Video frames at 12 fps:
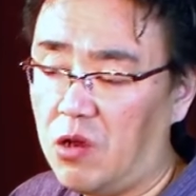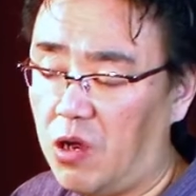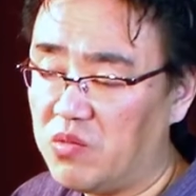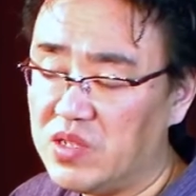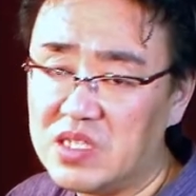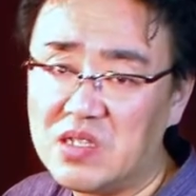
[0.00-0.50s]

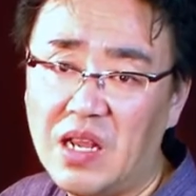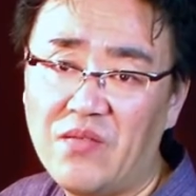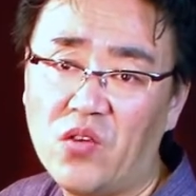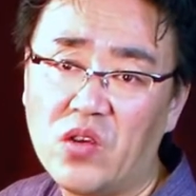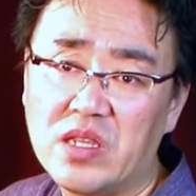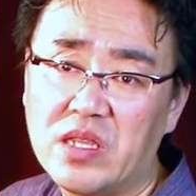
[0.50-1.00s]
of this
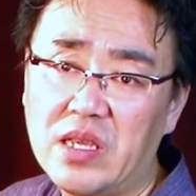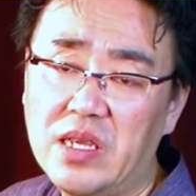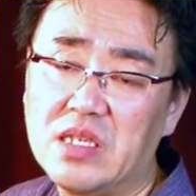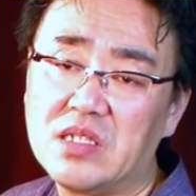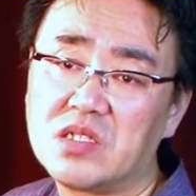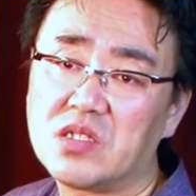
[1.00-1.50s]
level it
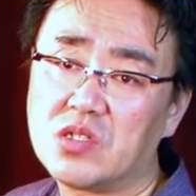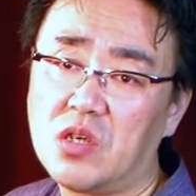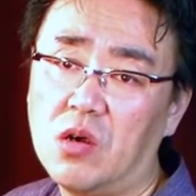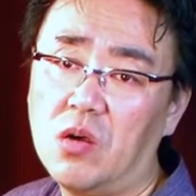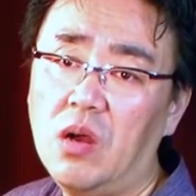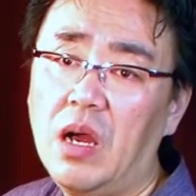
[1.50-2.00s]
is.
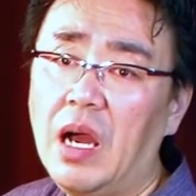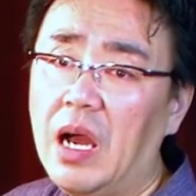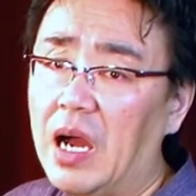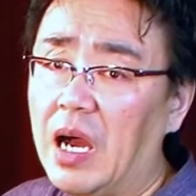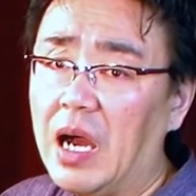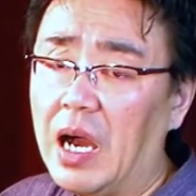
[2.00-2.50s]
So
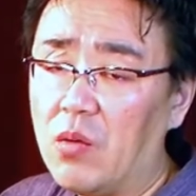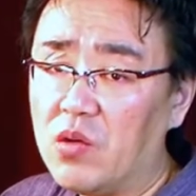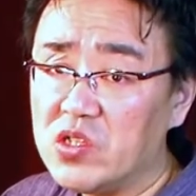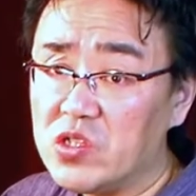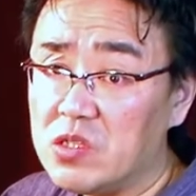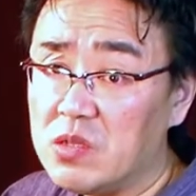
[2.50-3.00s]
I
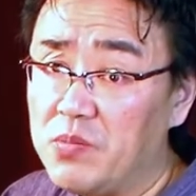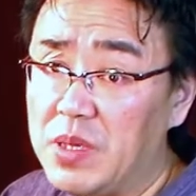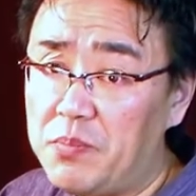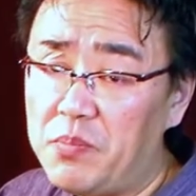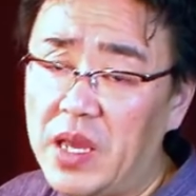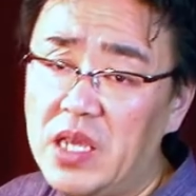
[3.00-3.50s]
want you to be
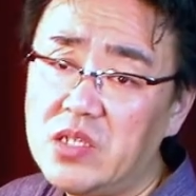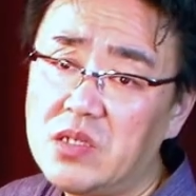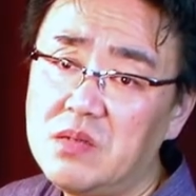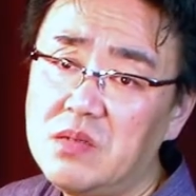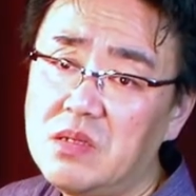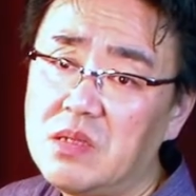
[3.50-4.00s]

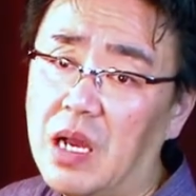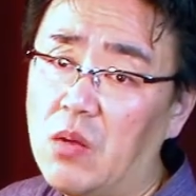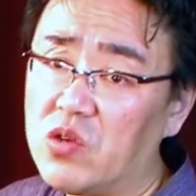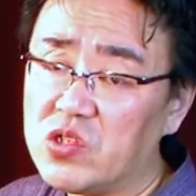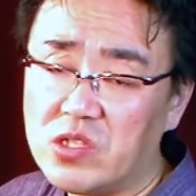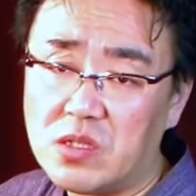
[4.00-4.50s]
patient, I
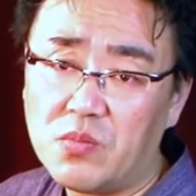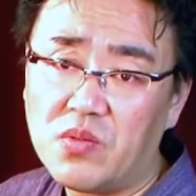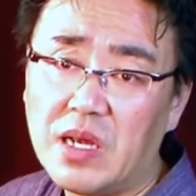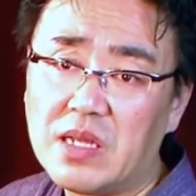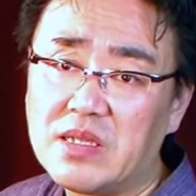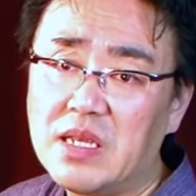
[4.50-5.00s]
want you to
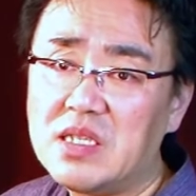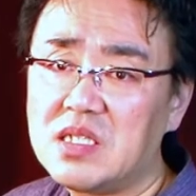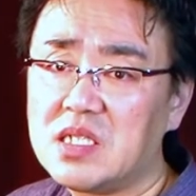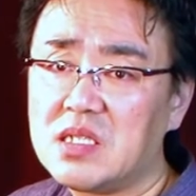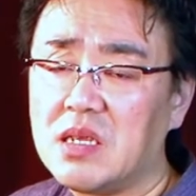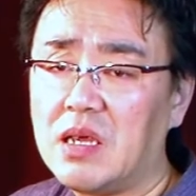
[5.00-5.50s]

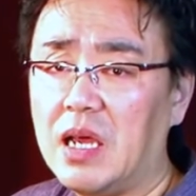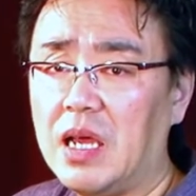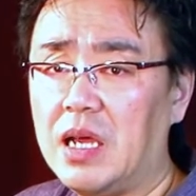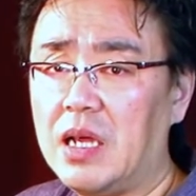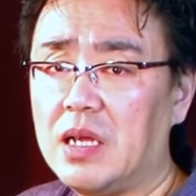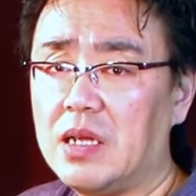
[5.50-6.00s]
practice
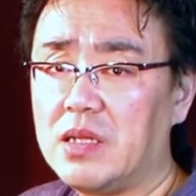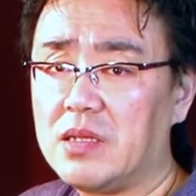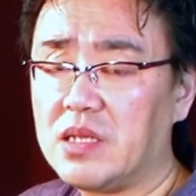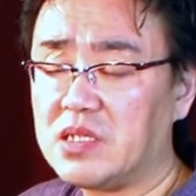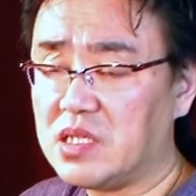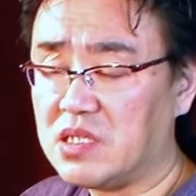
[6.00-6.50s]
and
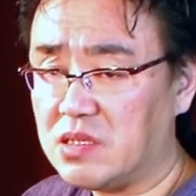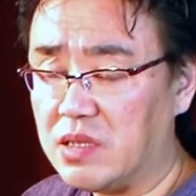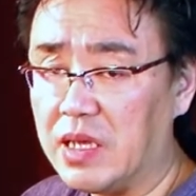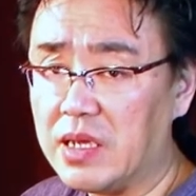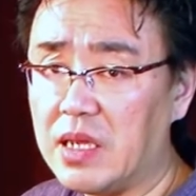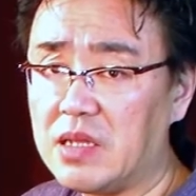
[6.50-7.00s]
just
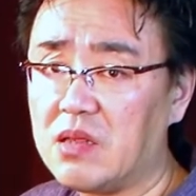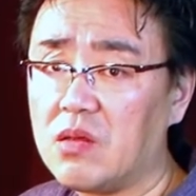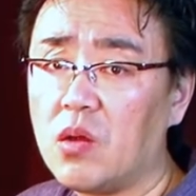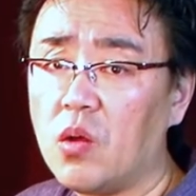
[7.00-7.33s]
take it